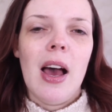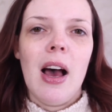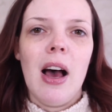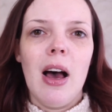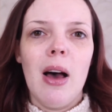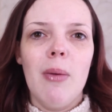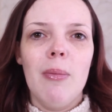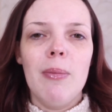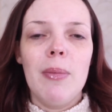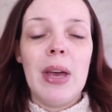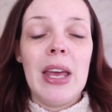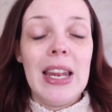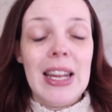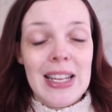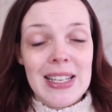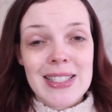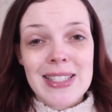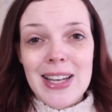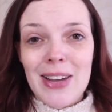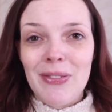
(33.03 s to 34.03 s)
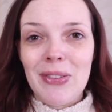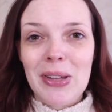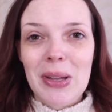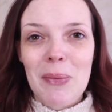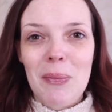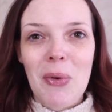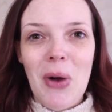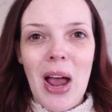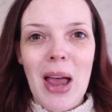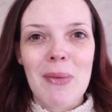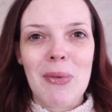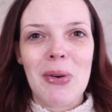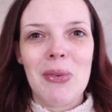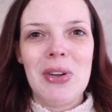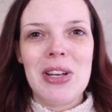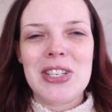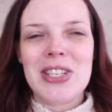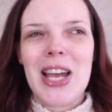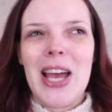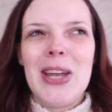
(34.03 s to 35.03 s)
It is definitely a primer,
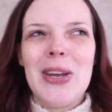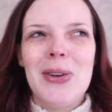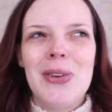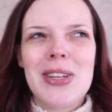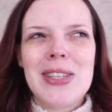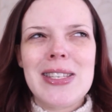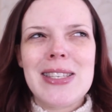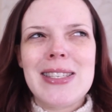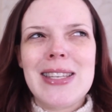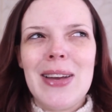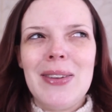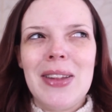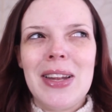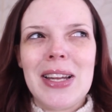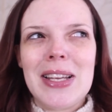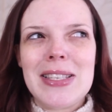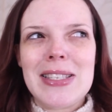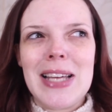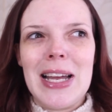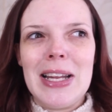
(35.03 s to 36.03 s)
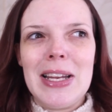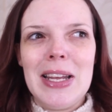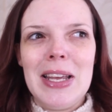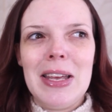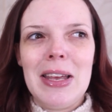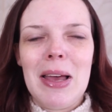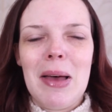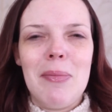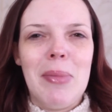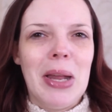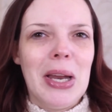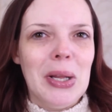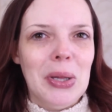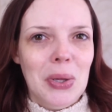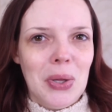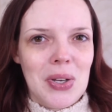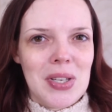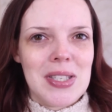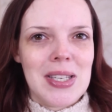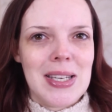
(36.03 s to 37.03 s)
which I know doesn't sound that exciting, but it
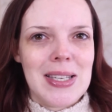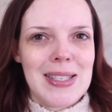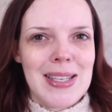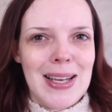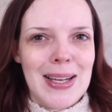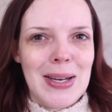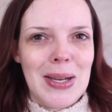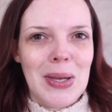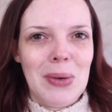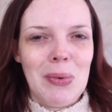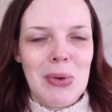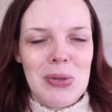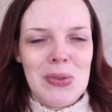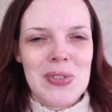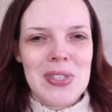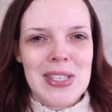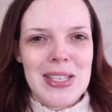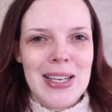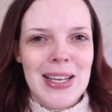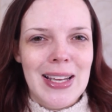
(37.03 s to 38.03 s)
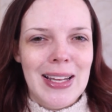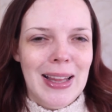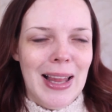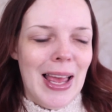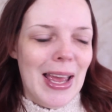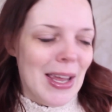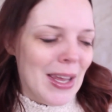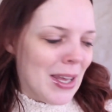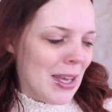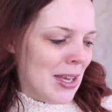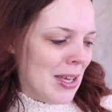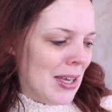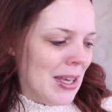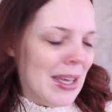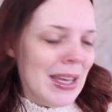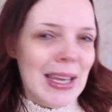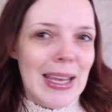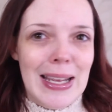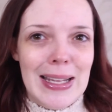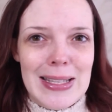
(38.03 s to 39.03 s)
looks exciting when you see it like
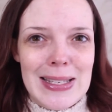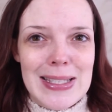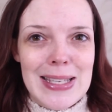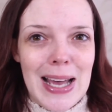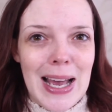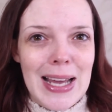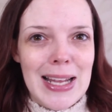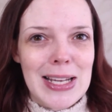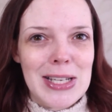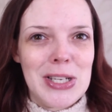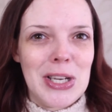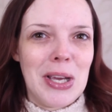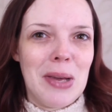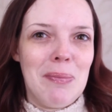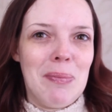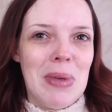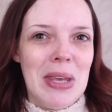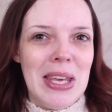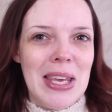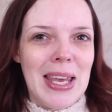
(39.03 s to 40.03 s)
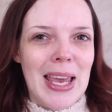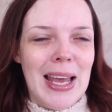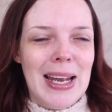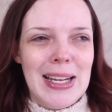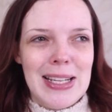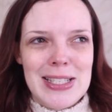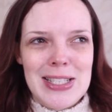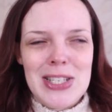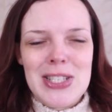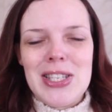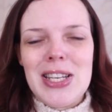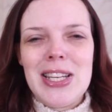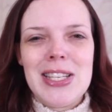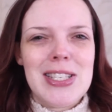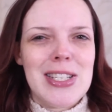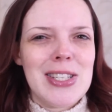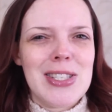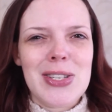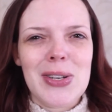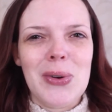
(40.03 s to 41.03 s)
inside. I took a peek and it's just
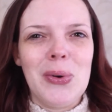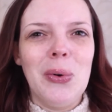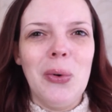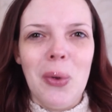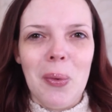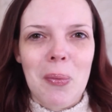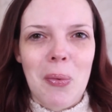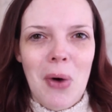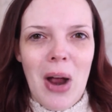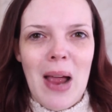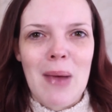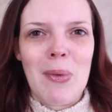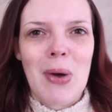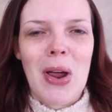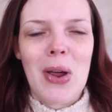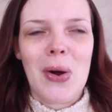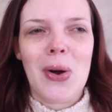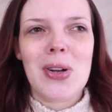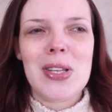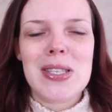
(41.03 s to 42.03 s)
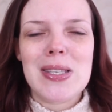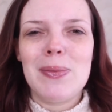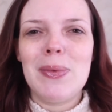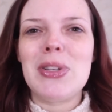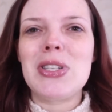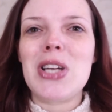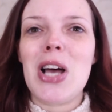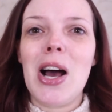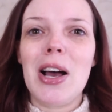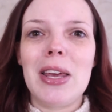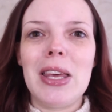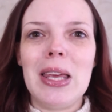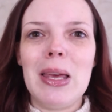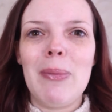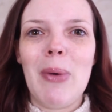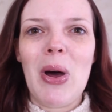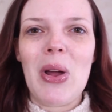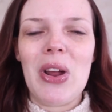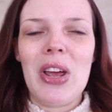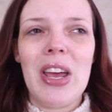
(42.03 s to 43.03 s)
a cool primer. I heard someone talking
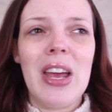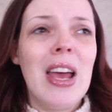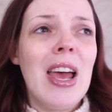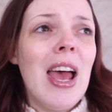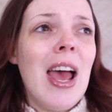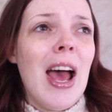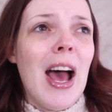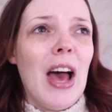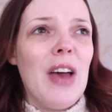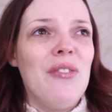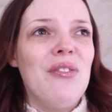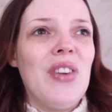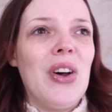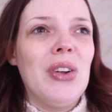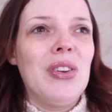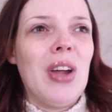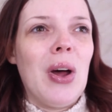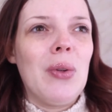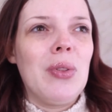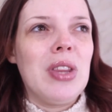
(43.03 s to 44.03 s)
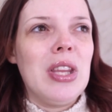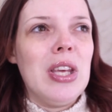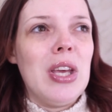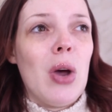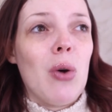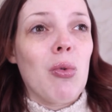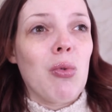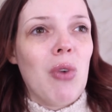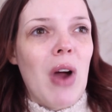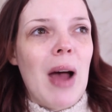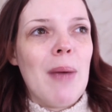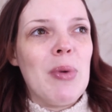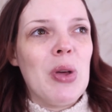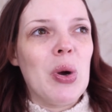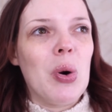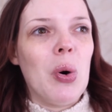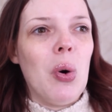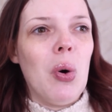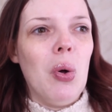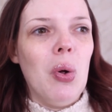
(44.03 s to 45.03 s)
about it. I fell down the
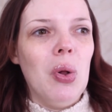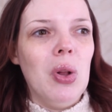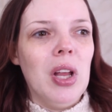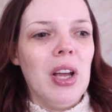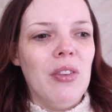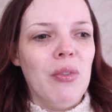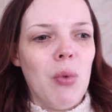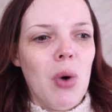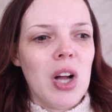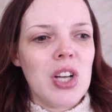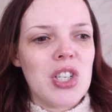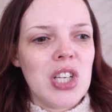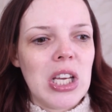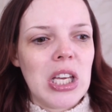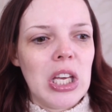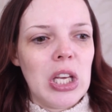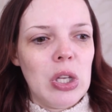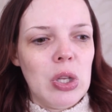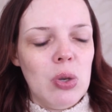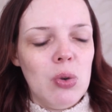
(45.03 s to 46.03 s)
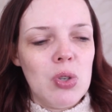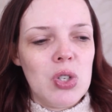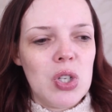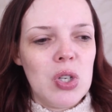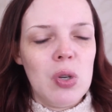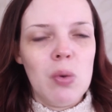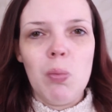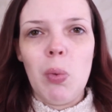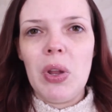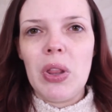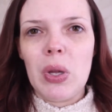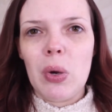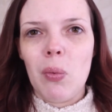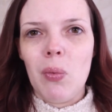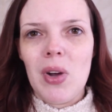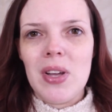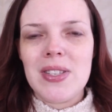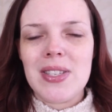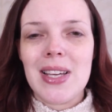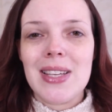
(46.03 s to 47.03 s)
rabbit hole of watching YouTube when there
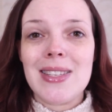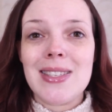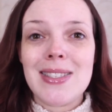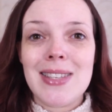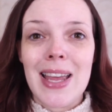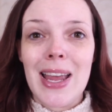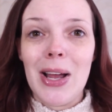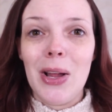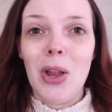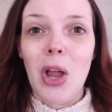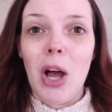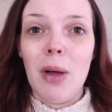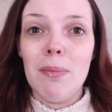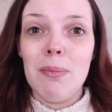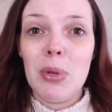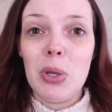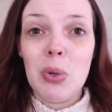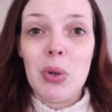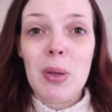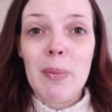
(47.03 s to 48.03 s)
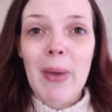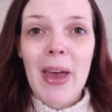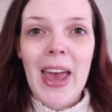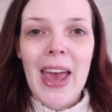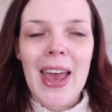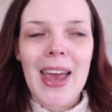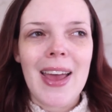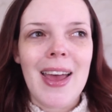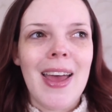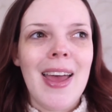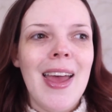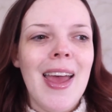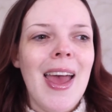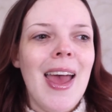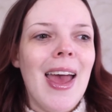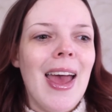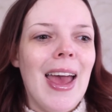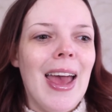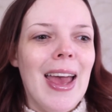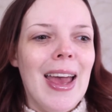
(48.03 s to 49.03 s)
was a sale on Beauty Bay,
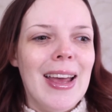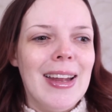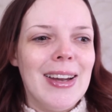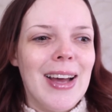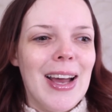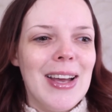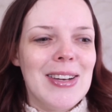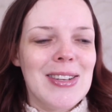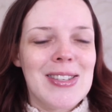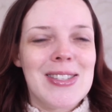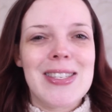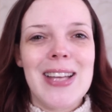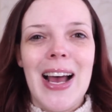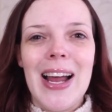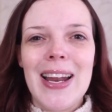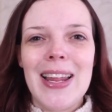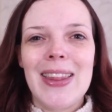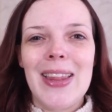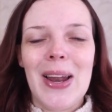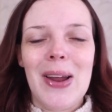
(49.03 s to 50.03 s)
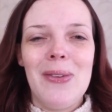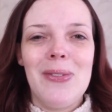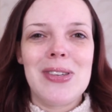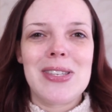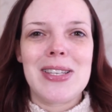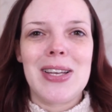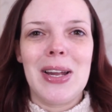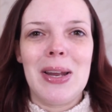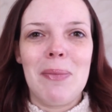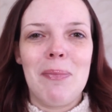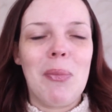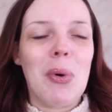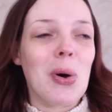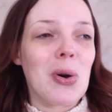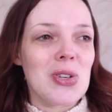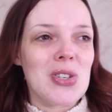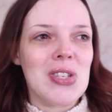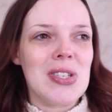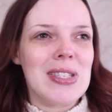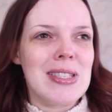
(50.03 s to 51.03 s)
and I decided that I was gonna
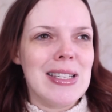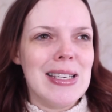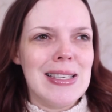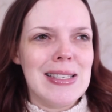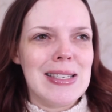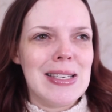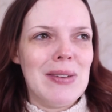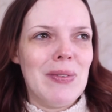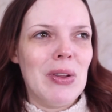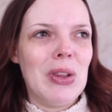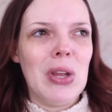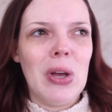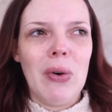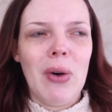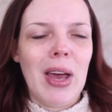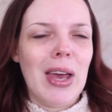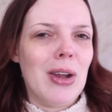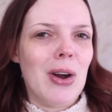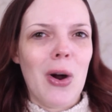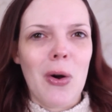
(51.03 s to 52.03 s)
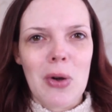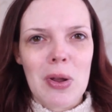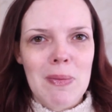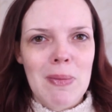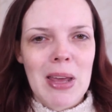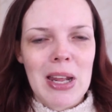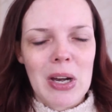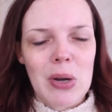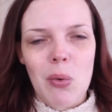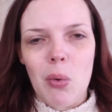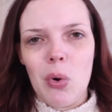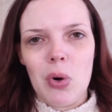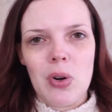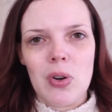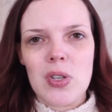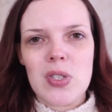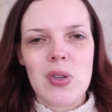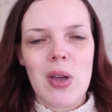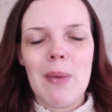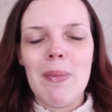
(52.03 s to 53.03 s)
purchase this even though I had already made an
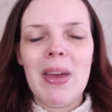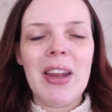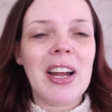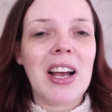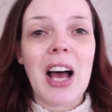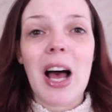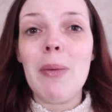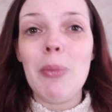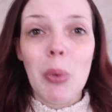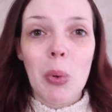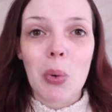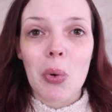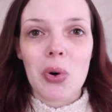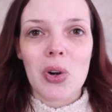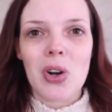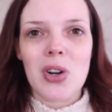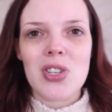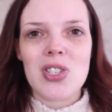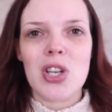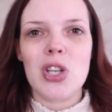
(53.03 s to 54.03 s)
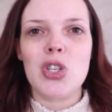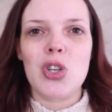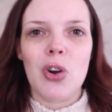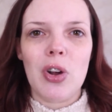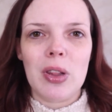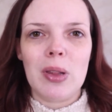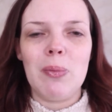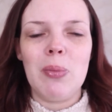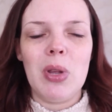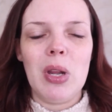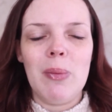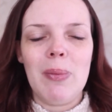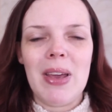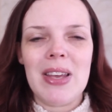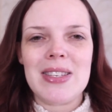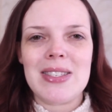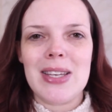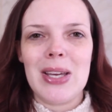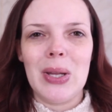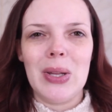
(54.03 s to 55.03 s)
order. So I made a couple orders during the Beauty
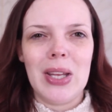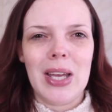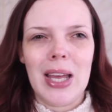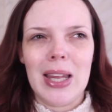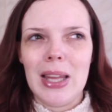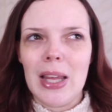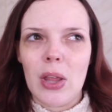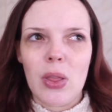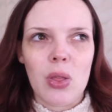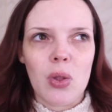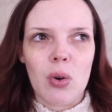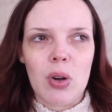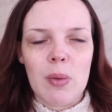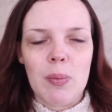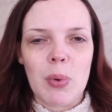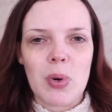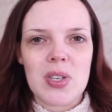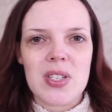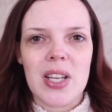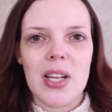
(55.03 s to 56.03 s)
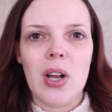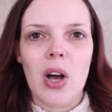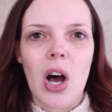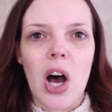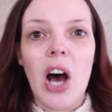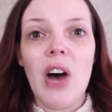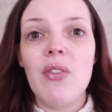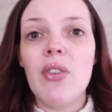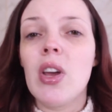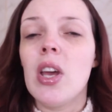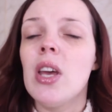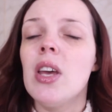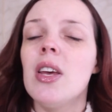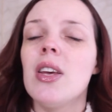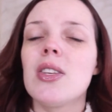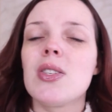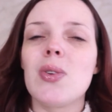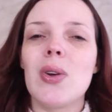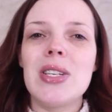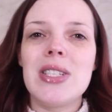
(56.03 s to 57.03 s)
Bay sale. They had like 30% off.
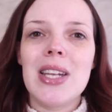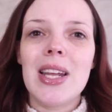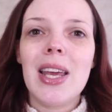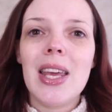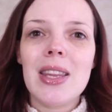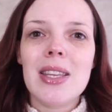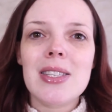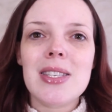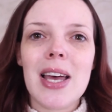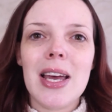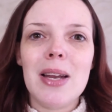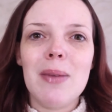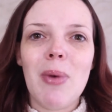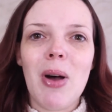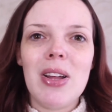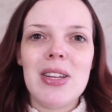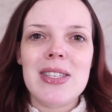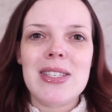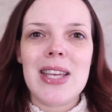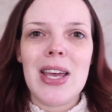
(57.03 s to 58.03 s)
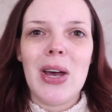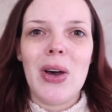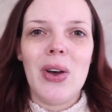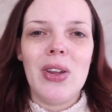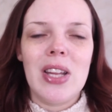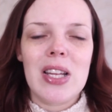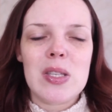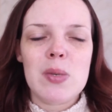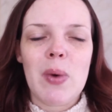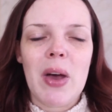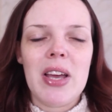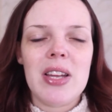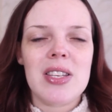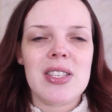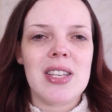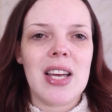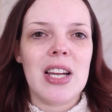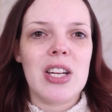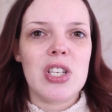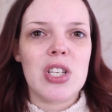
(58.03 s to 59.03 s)
So I did get this item on sale, and that's why I
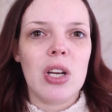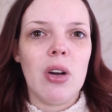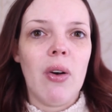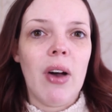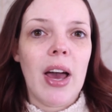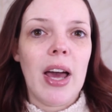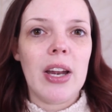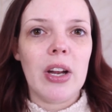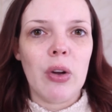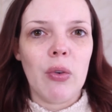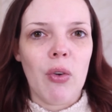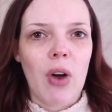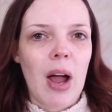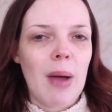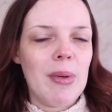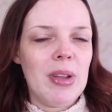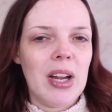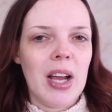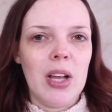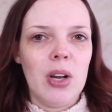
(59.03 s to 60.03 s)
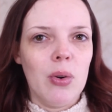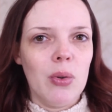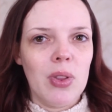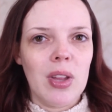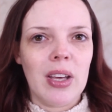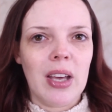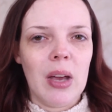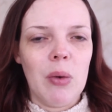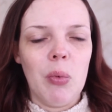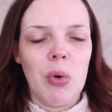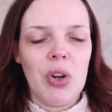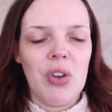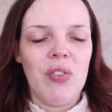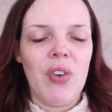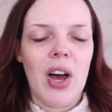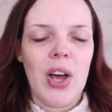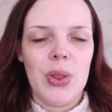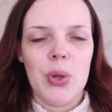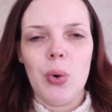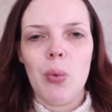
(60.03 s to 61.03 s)
decided to go ahead and grab it. I don't think I would have
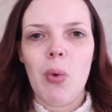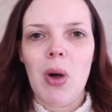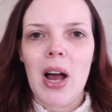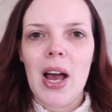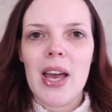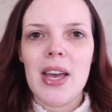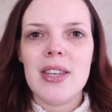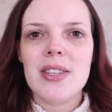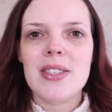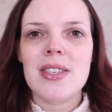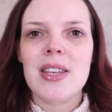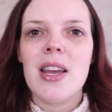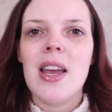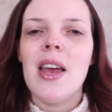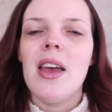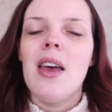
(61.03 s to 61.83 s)
otherwise.